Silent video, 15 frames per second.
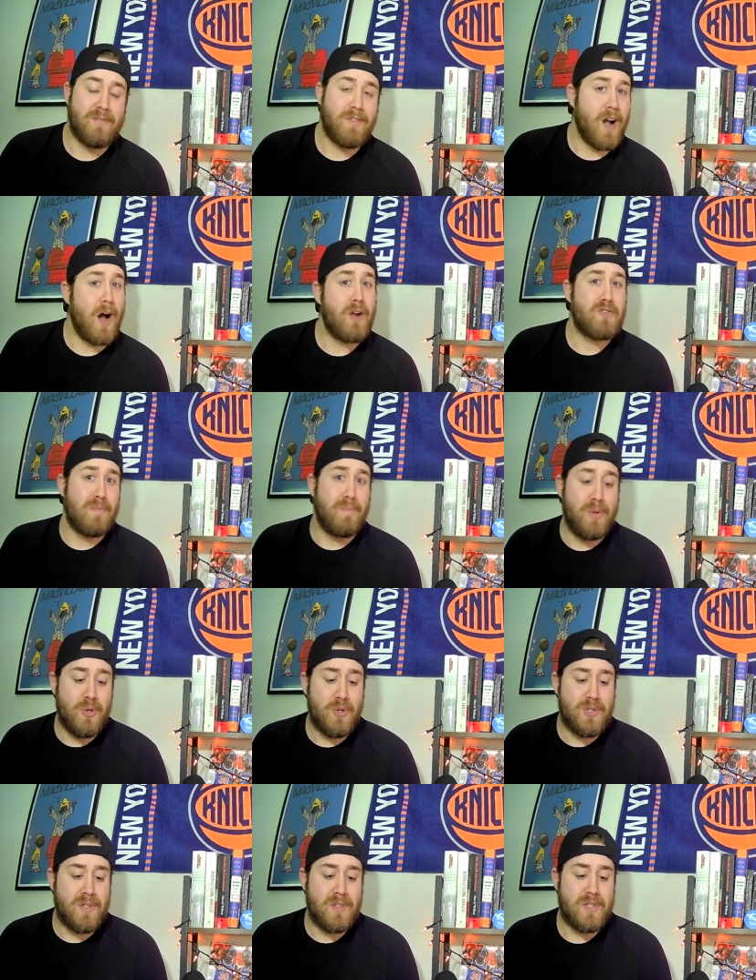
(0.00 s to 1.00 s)

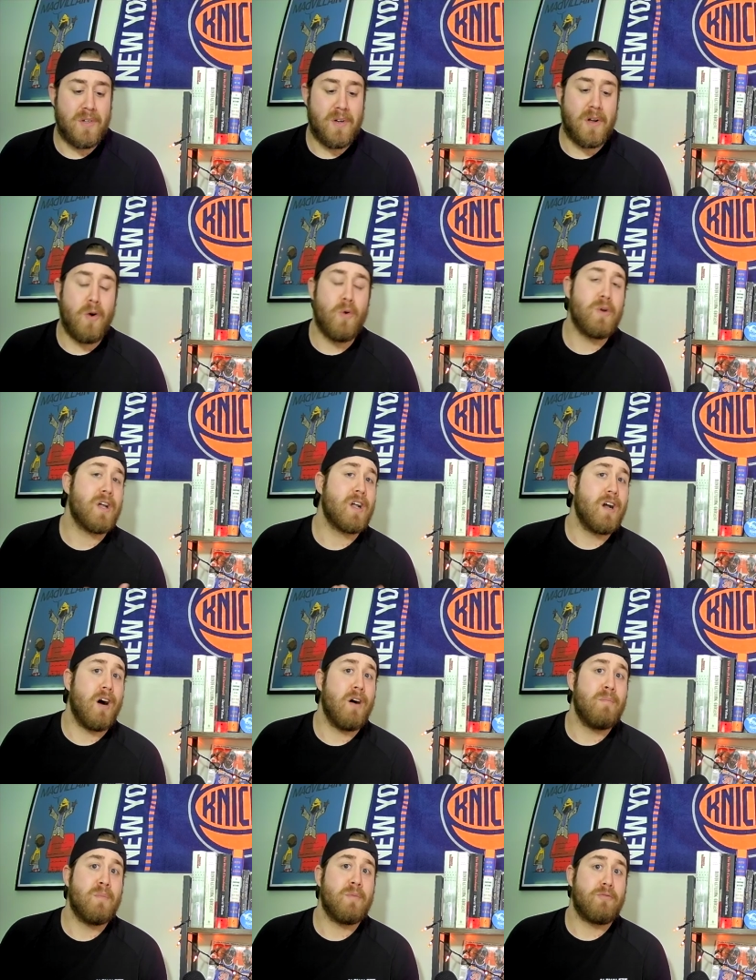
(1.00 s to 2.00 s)
contributions are going to
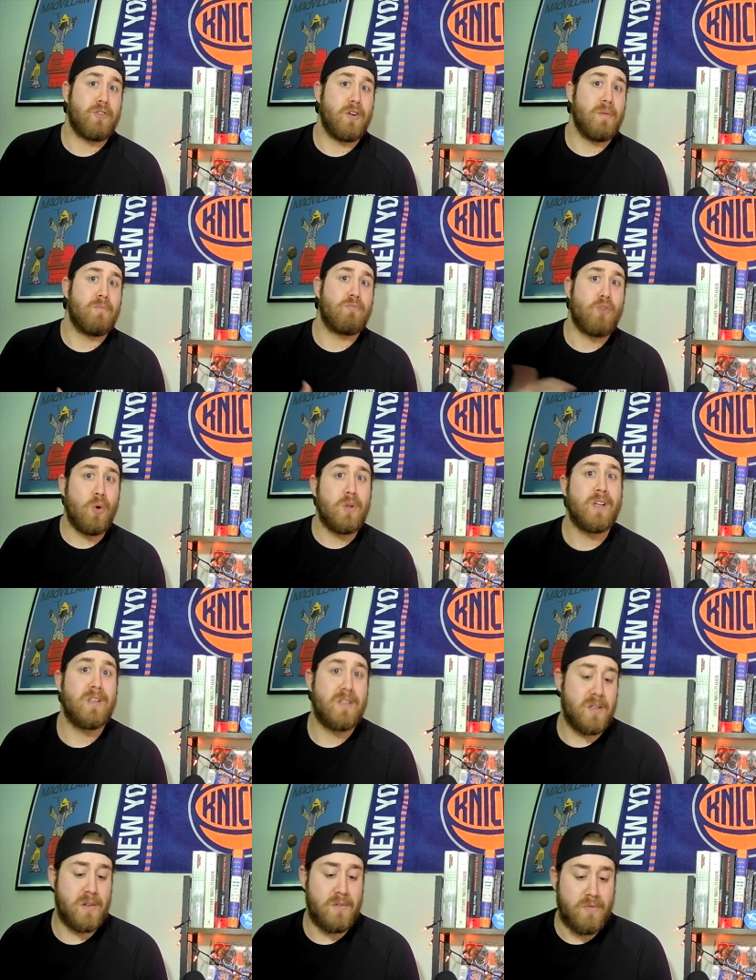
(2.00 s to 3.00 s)
come from rolling
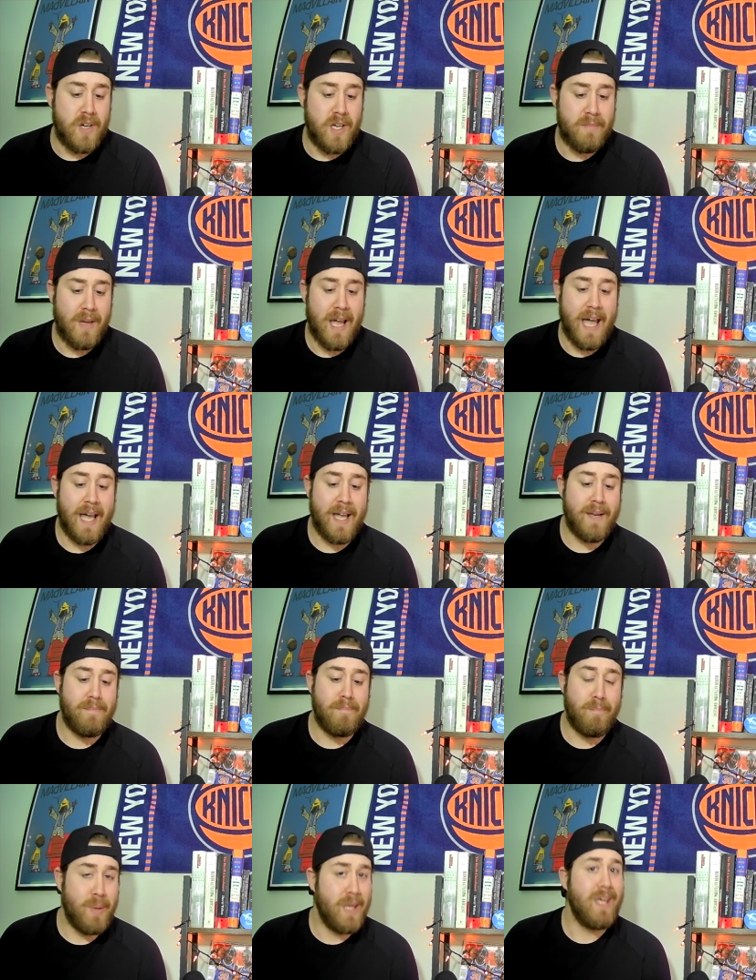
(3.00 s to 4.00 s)
to the rim
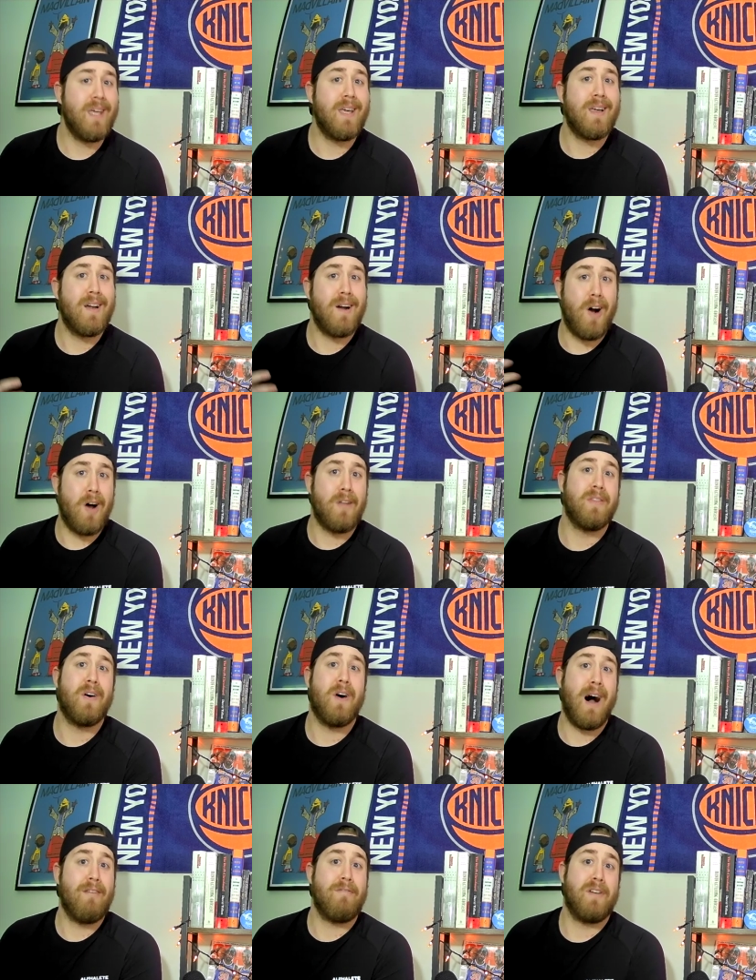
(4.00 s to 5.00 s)
and being on
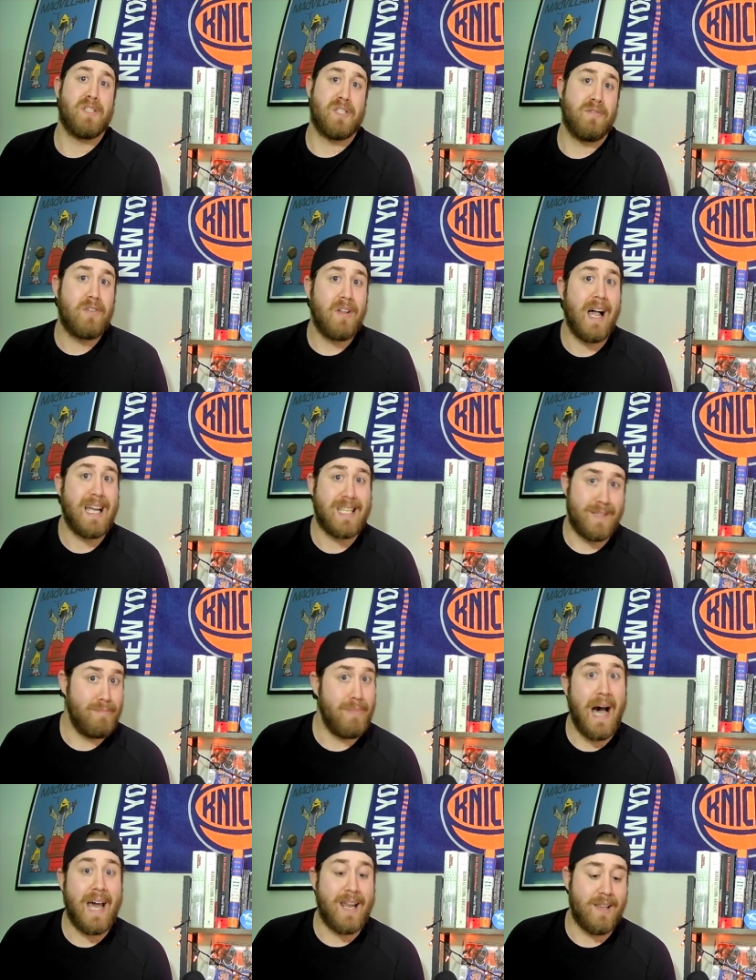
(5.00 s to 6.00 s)
the offensive glass and
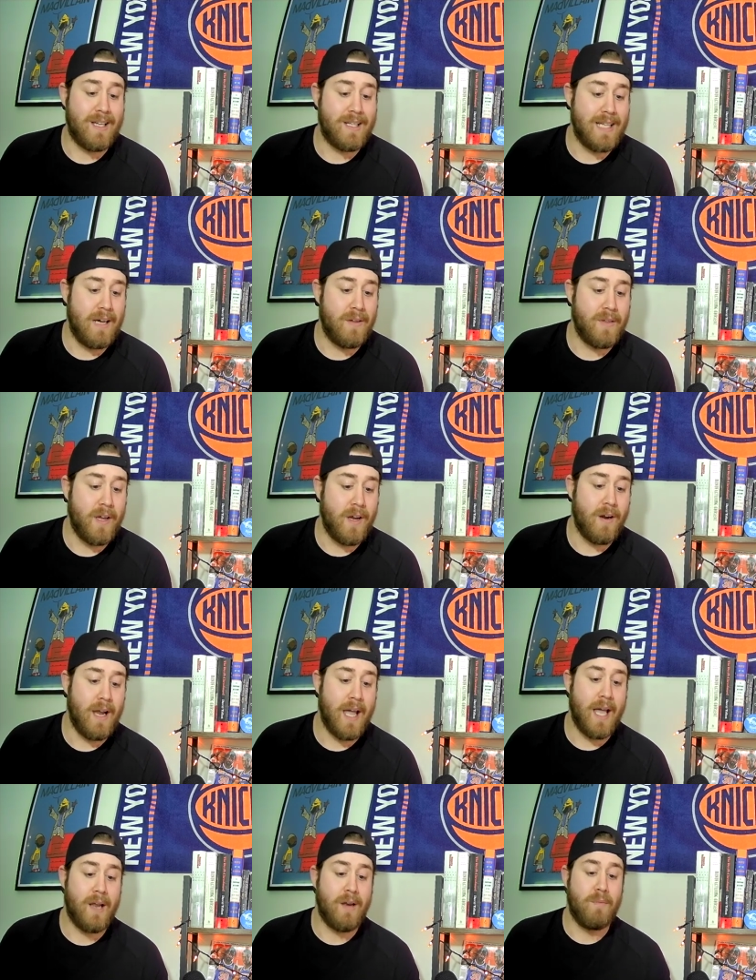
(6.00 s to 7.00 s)
battling down there.
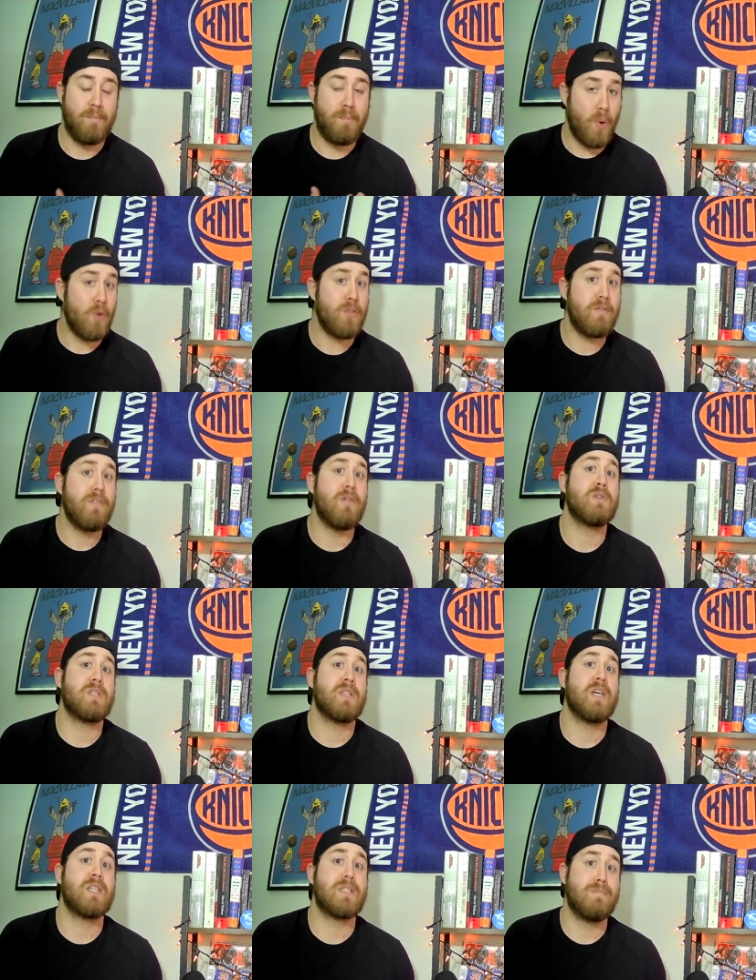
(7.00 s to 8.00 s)
And both of those
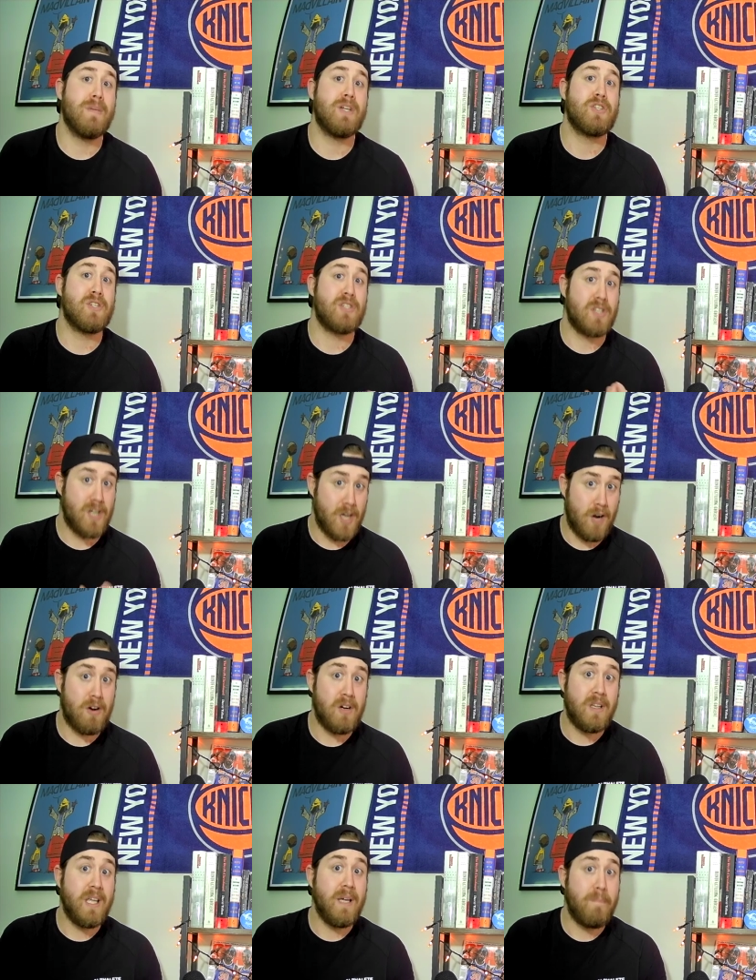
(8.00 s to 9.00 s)
things Mitch is
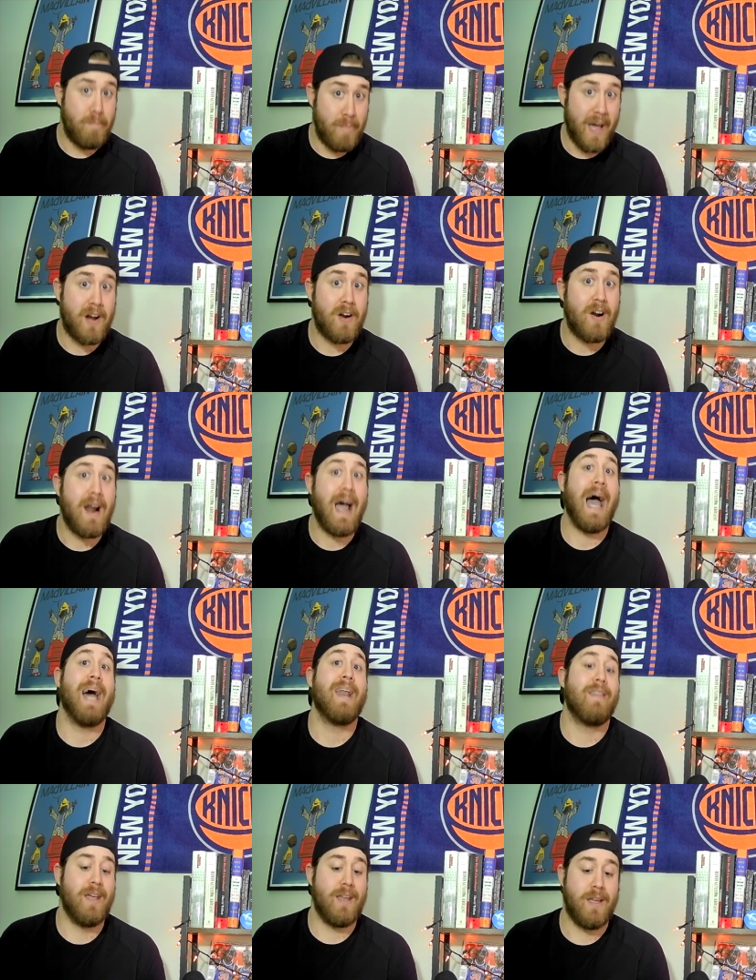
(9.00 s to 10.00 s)
currently better
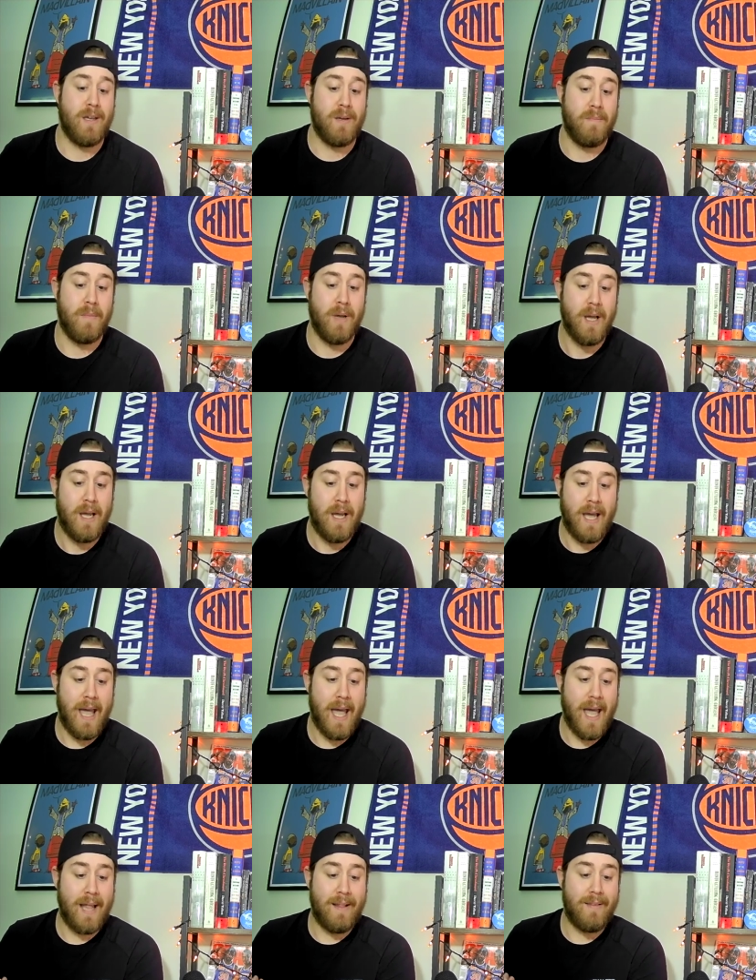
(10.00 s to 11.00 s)
at than him.
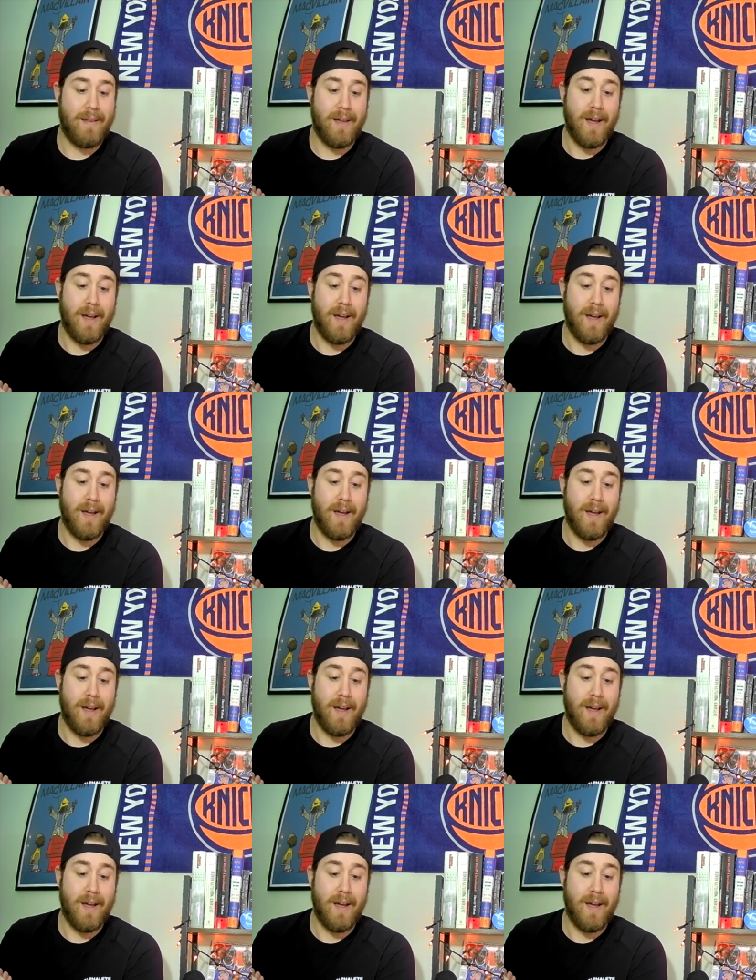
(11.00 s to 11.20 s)
And